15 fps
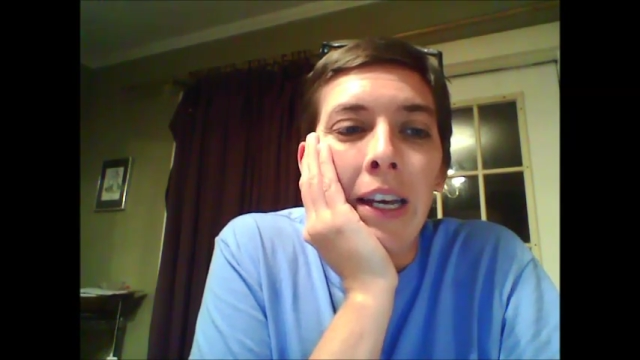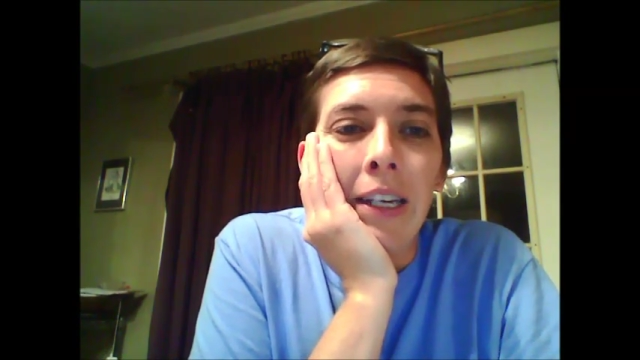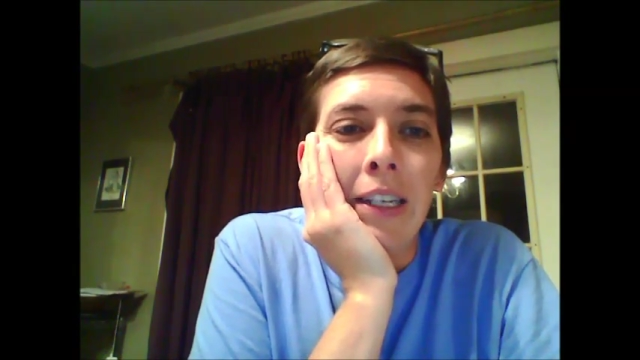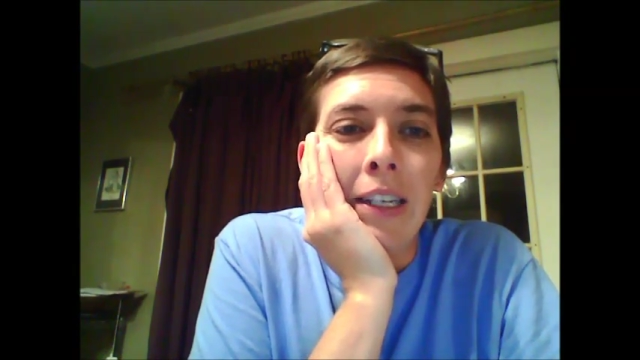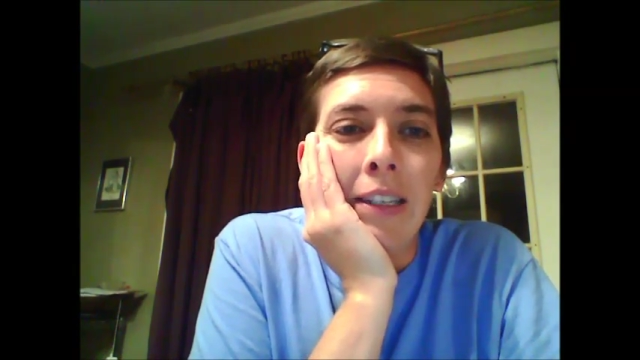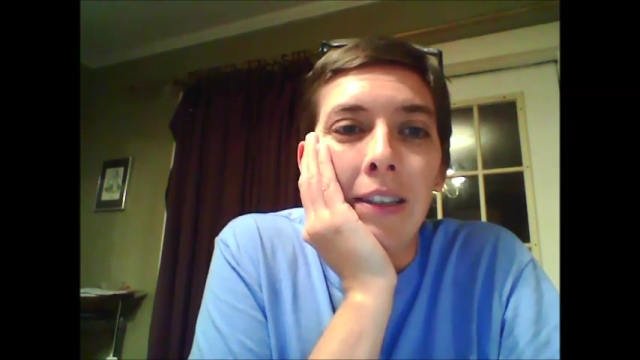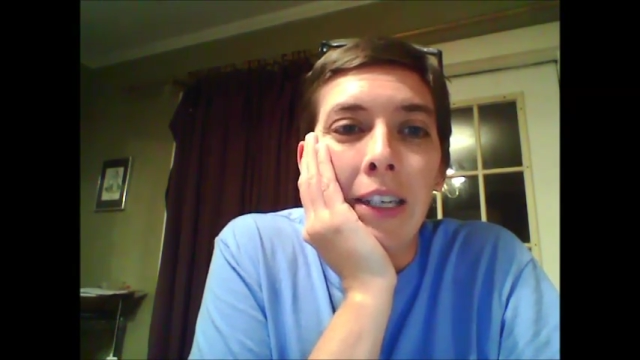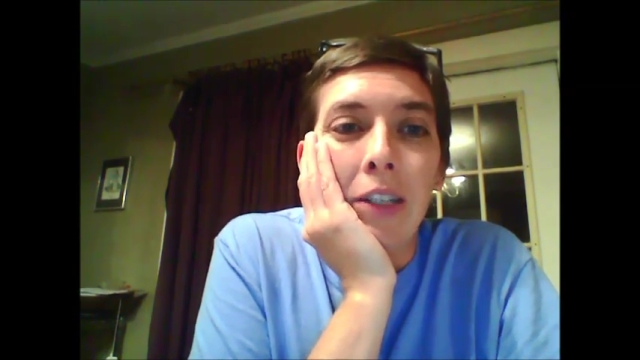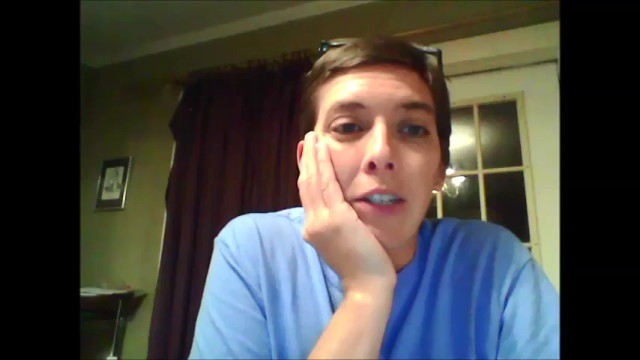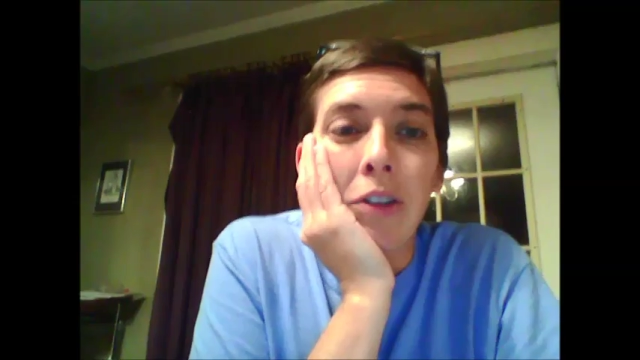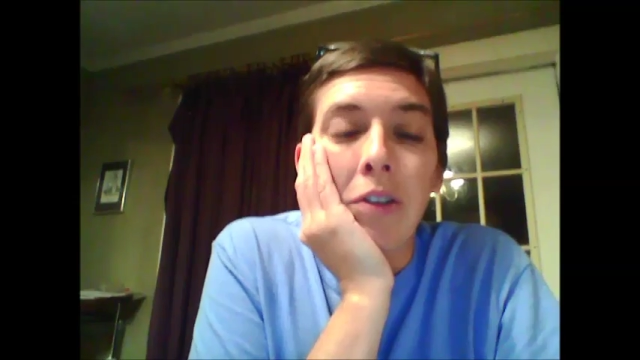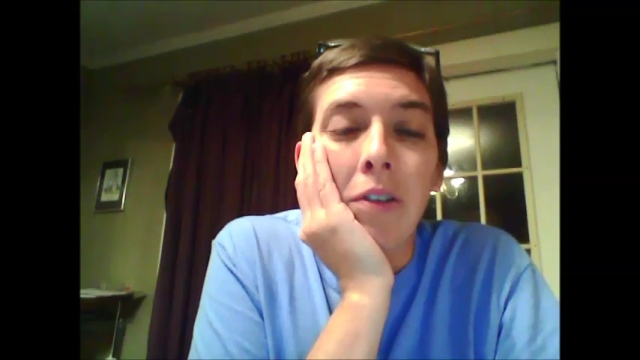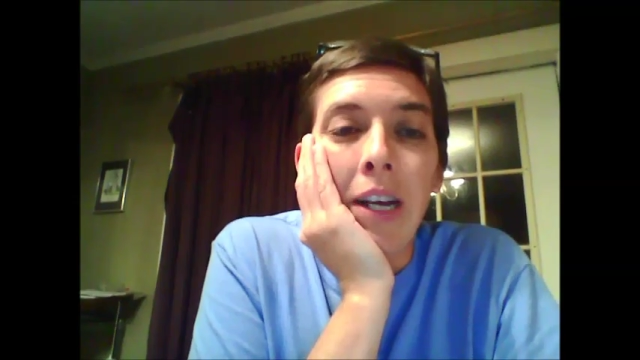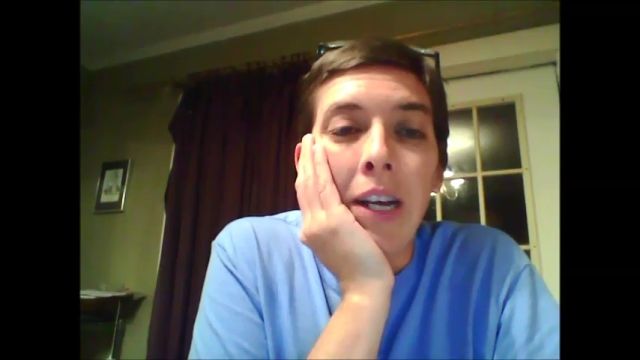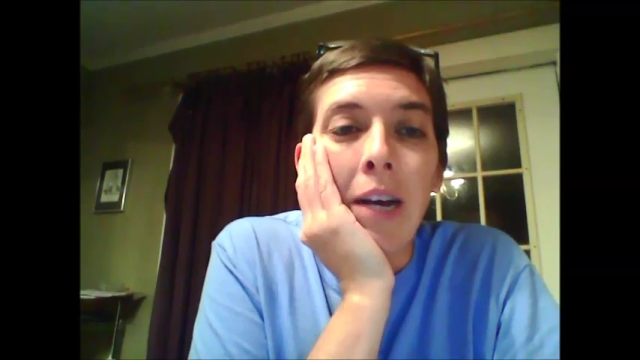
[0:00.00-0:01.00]
is like
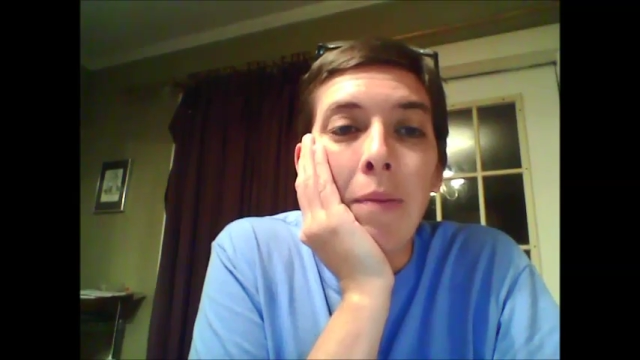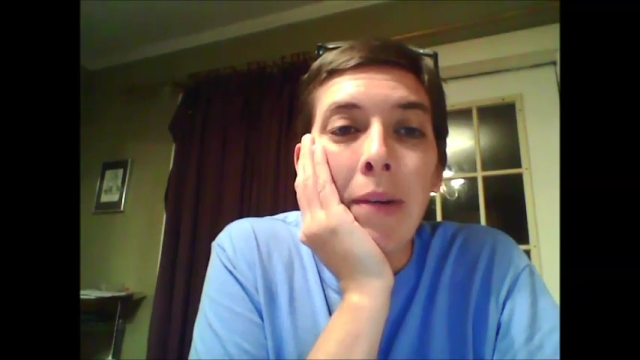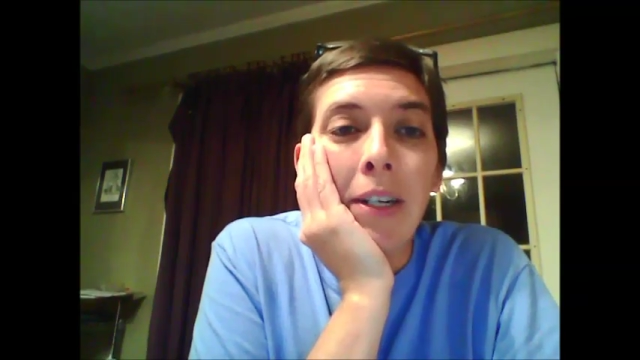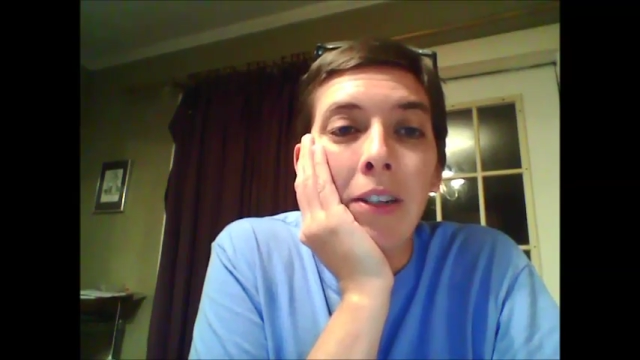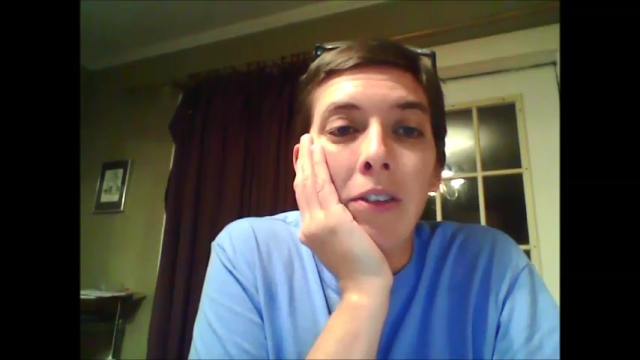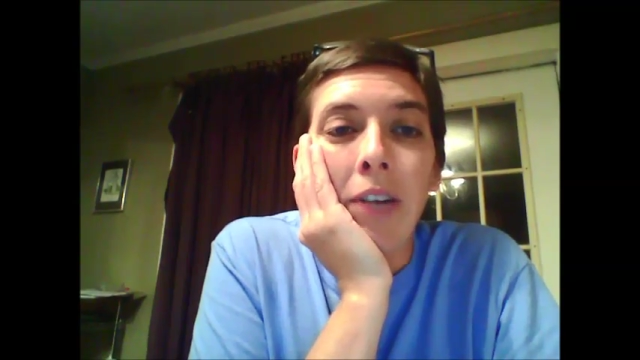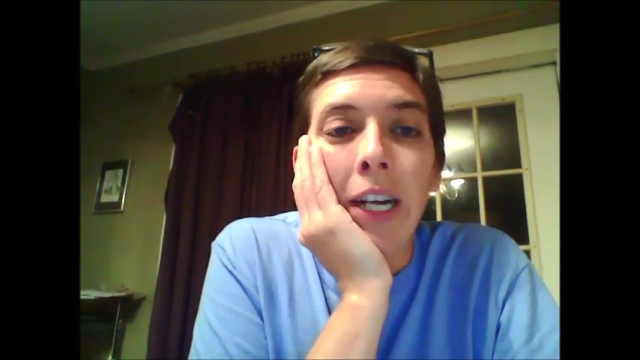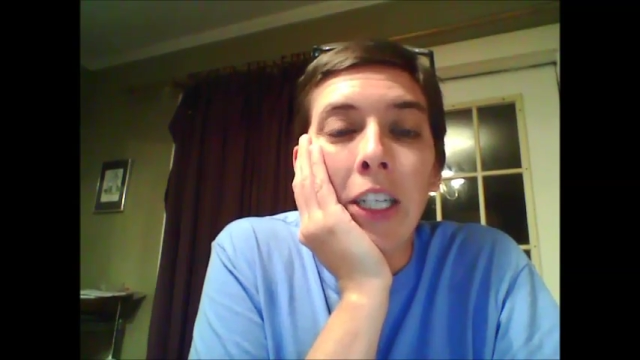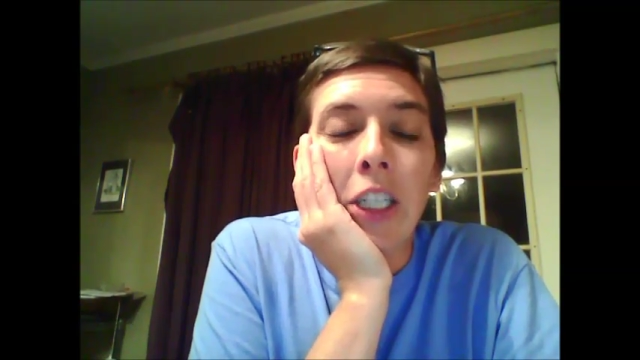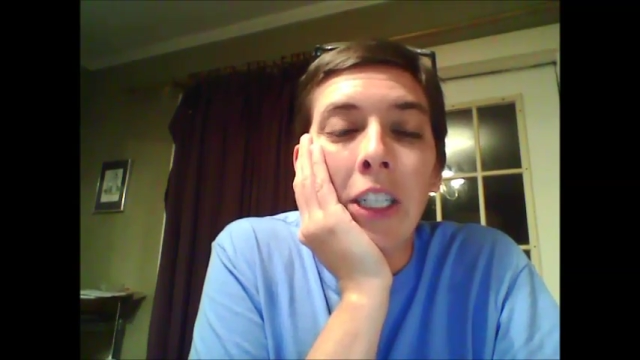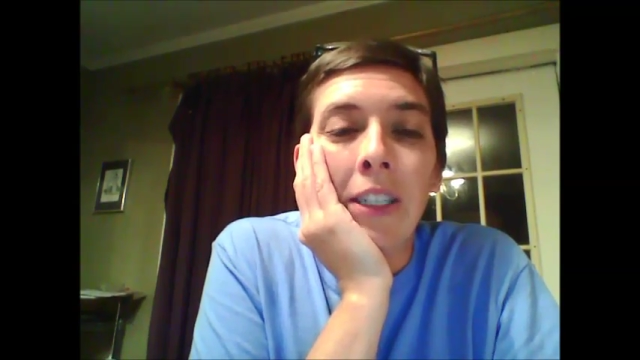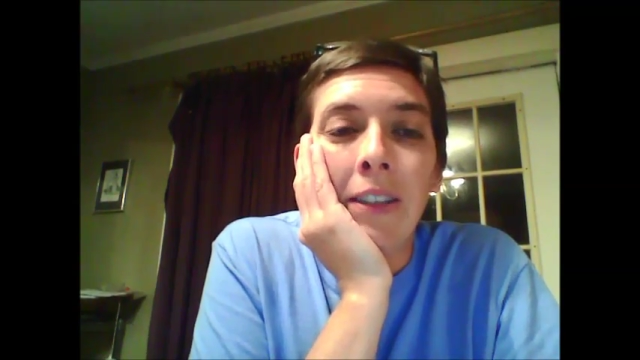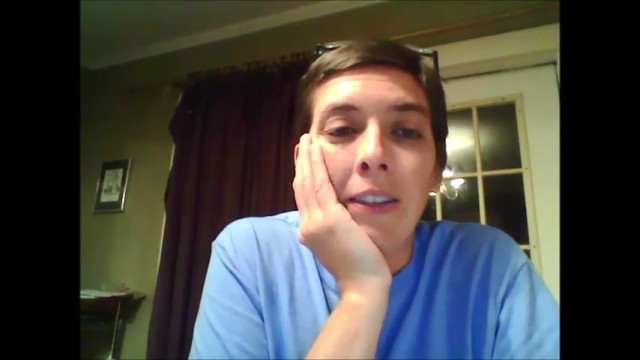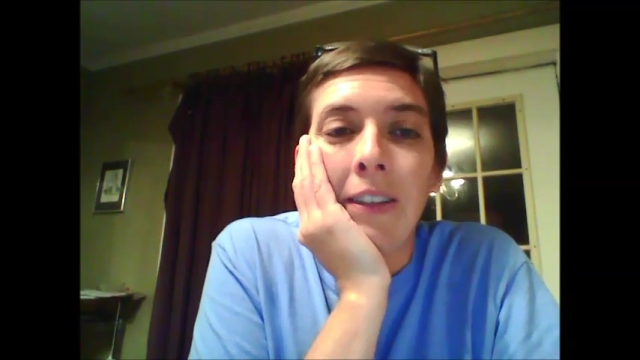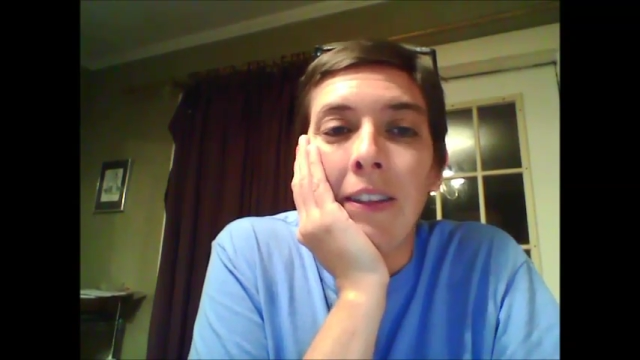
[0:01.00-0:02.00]
tune out my
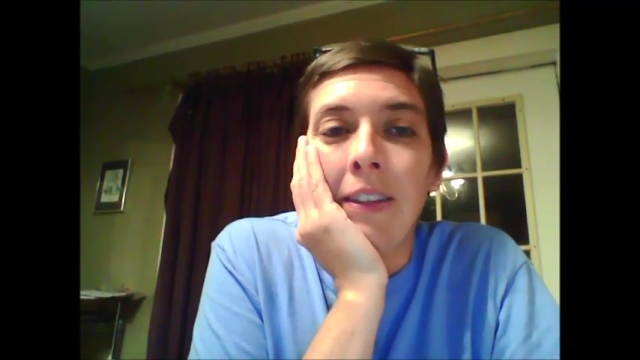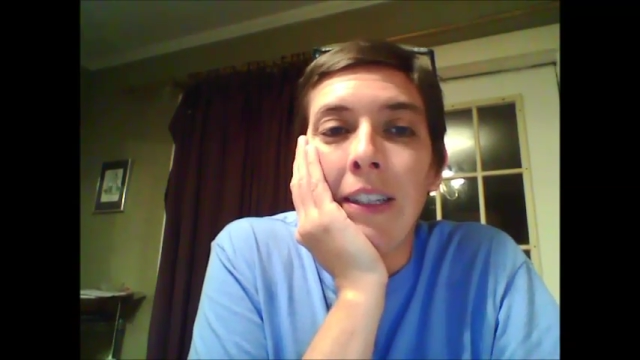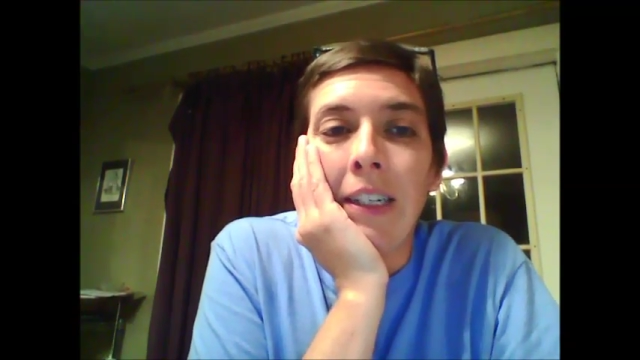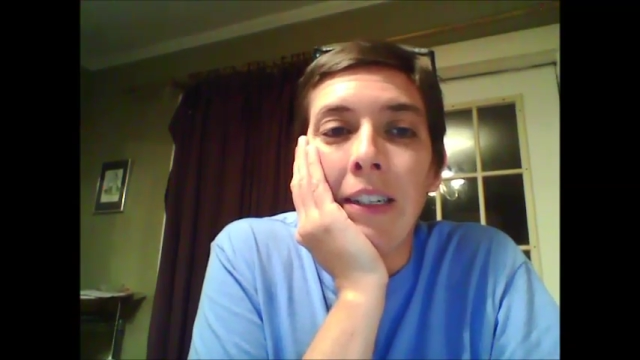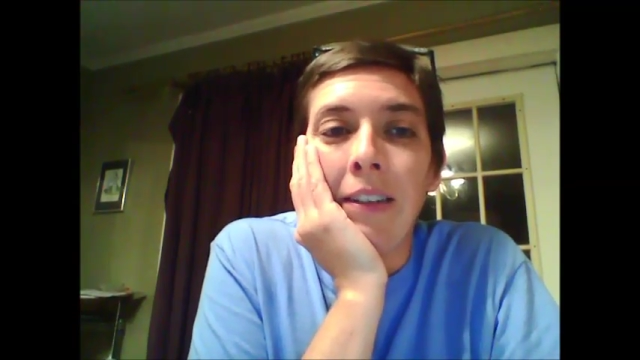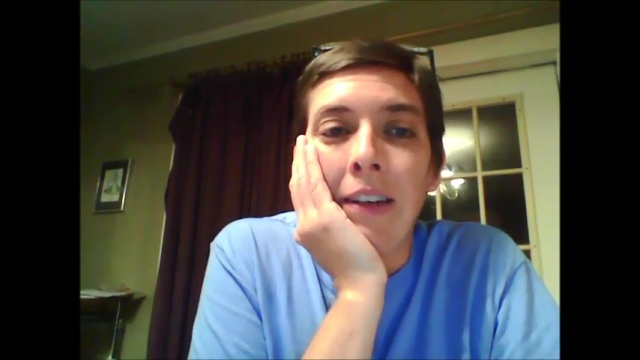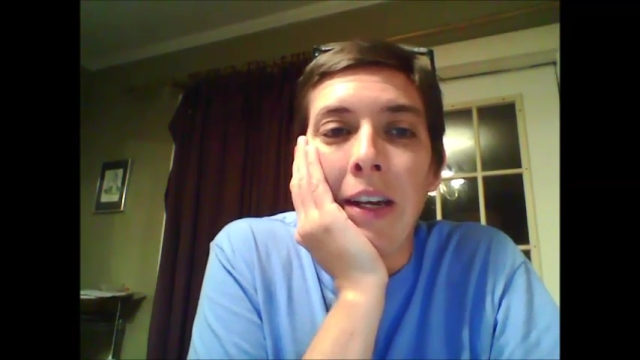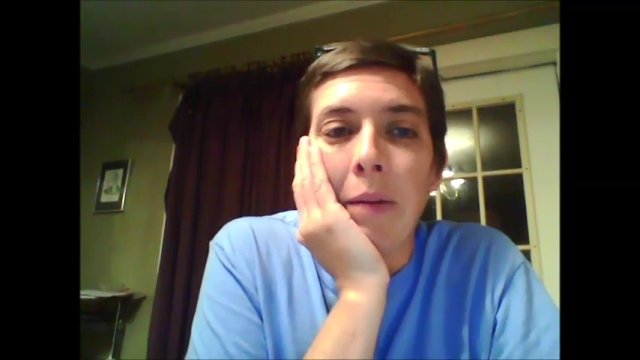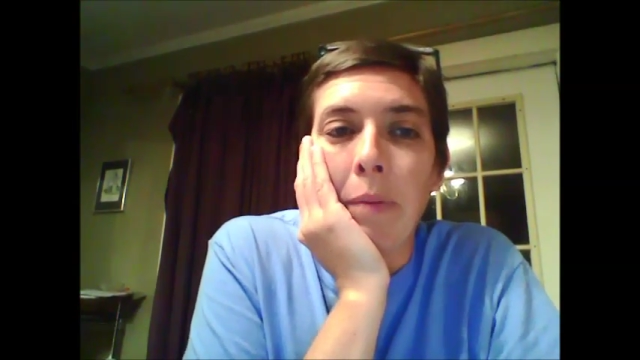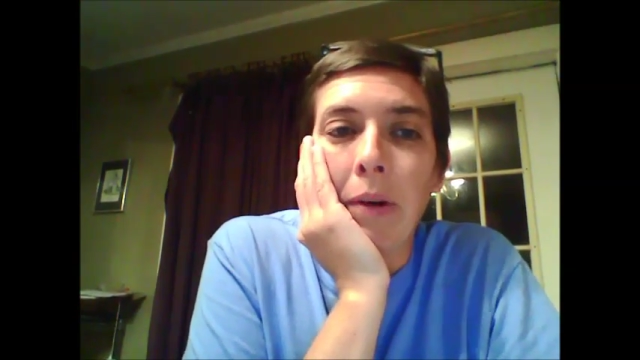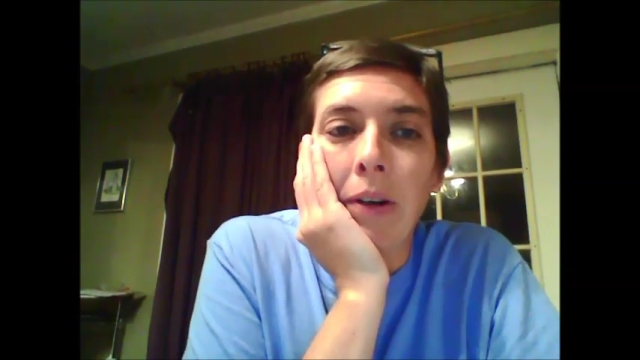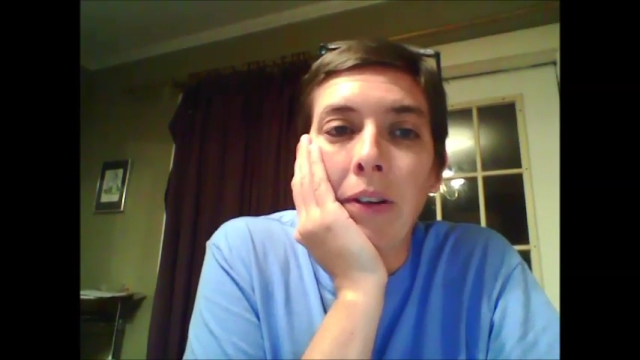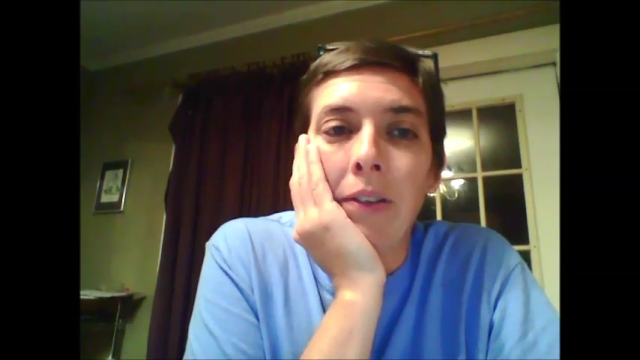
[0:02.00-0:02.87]
distractions and set a timer.